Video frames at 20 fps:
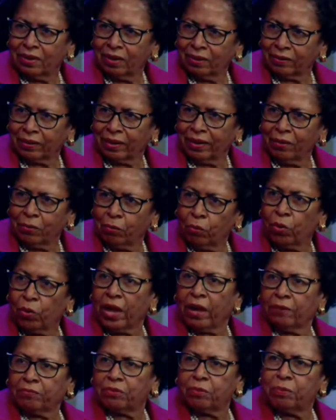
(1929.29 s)
Okay, we
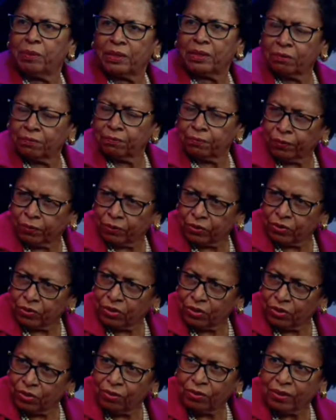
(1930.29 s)
have to be the first
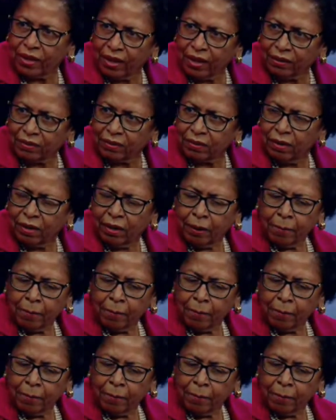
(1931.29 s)
to do that. Mm-hmm.